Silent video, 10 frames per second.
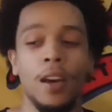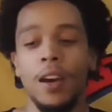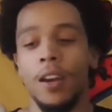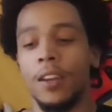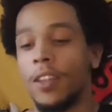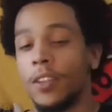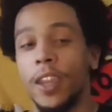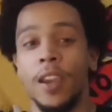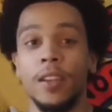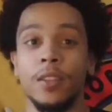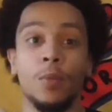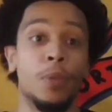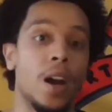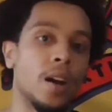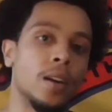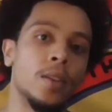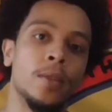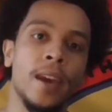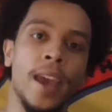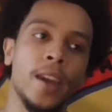Another character,
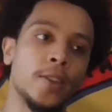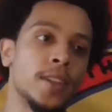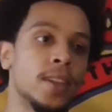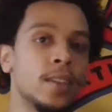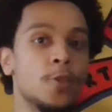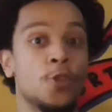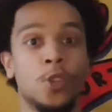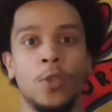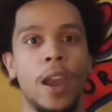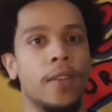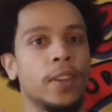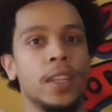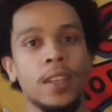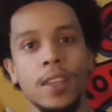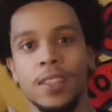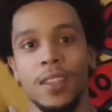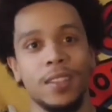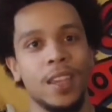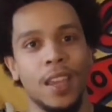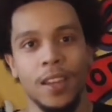Brago, angry, uses gravity. He's
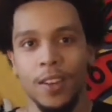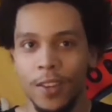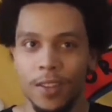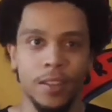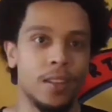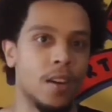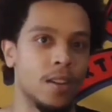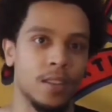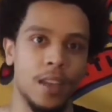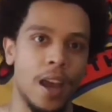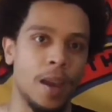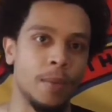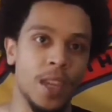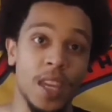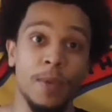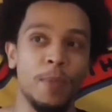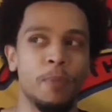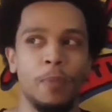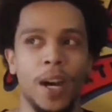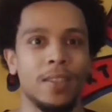on 10 all the time. He be
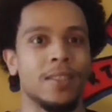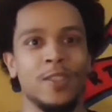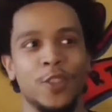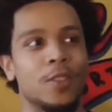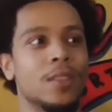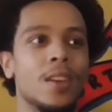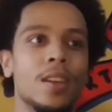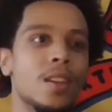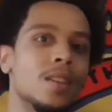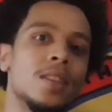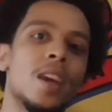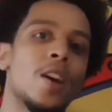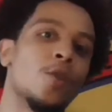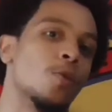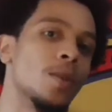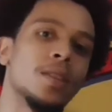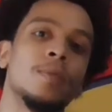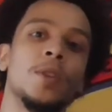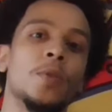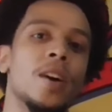boxing, just doesn't care who wants
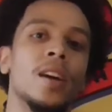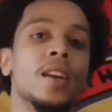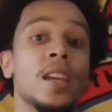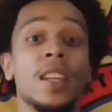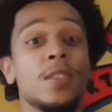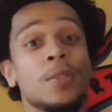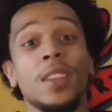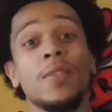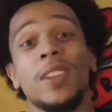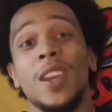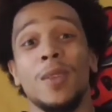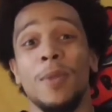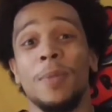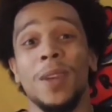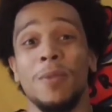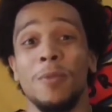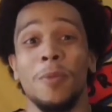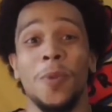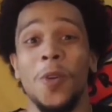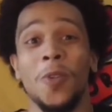to be what. He doesn't really even care about becoming
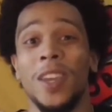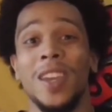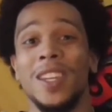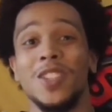Momodo King.